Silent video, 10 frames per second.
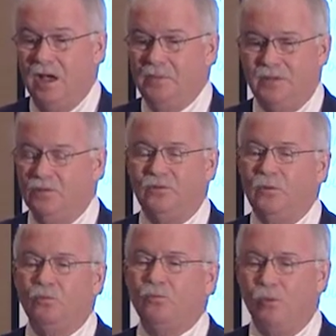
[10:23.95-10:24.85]
I mean, the,
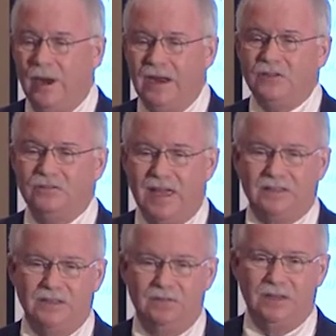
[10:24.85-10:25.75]
the range of
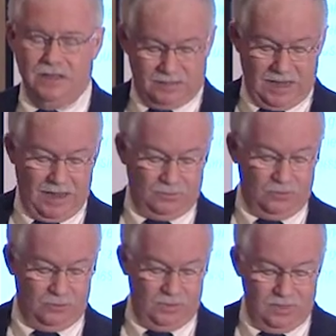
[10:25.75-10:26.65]
activity is
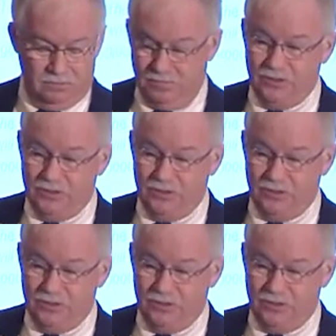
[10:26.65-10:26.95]
absolutely,